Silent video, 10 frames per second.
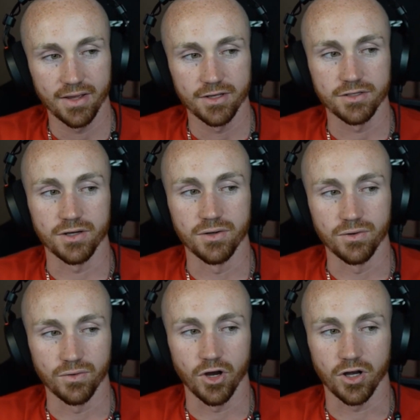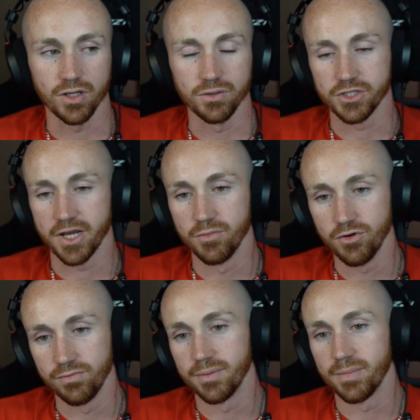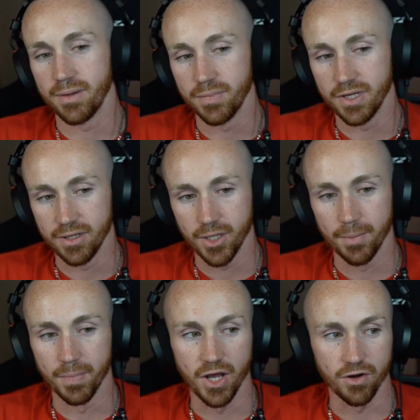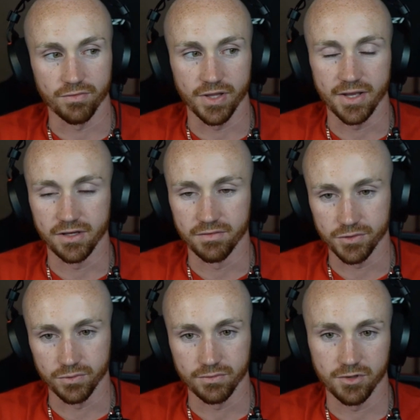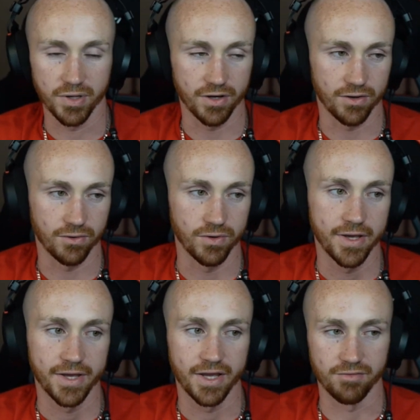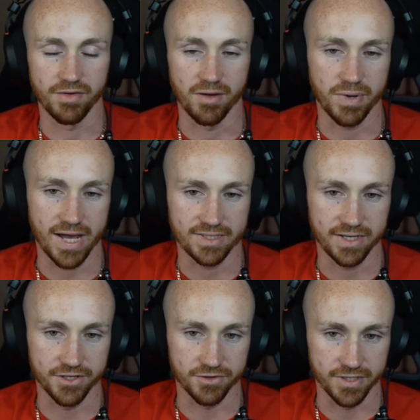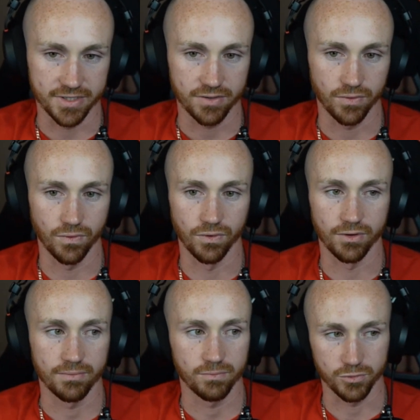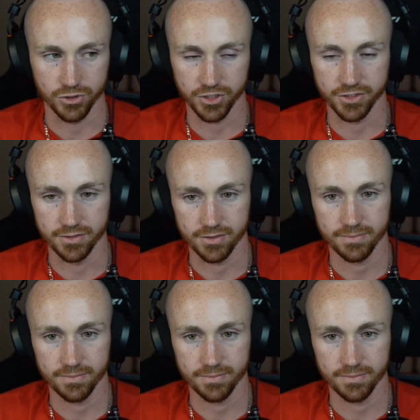So a closed chain movement may be better for that individual, depending on if you've had past injuries or restrictions.